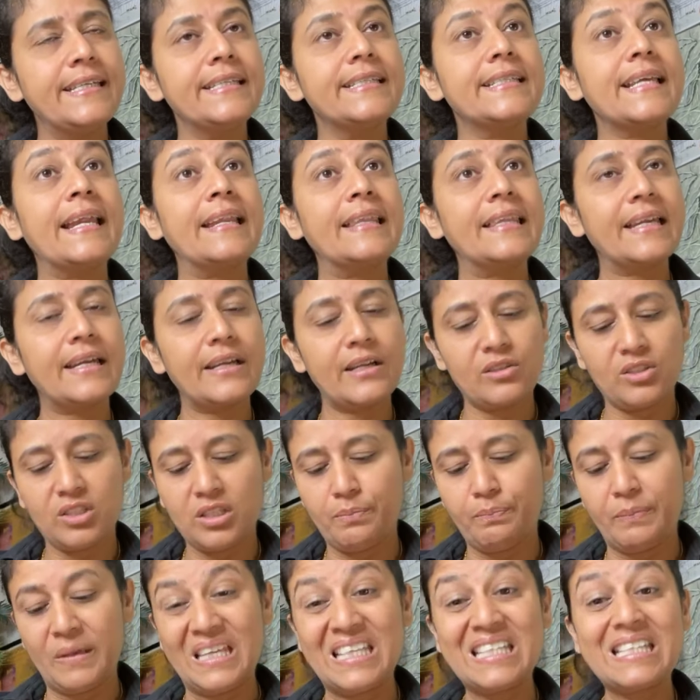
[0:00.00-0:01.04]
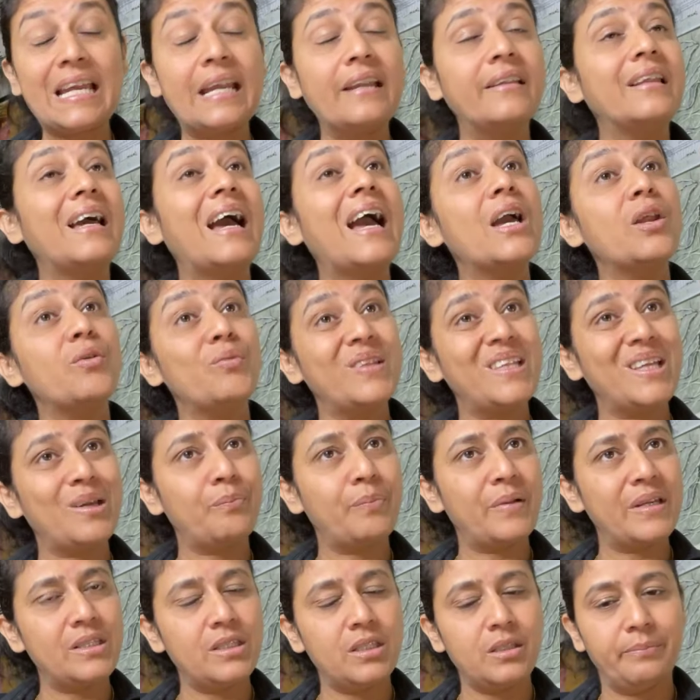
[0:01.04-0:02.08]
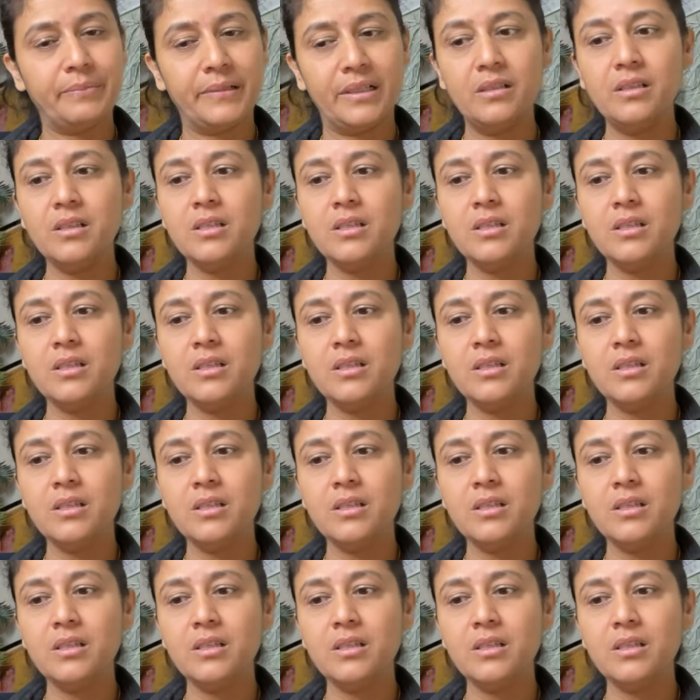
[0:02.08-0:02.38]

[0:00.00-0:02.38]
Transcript: and the recipes and the Ayurvedic principles.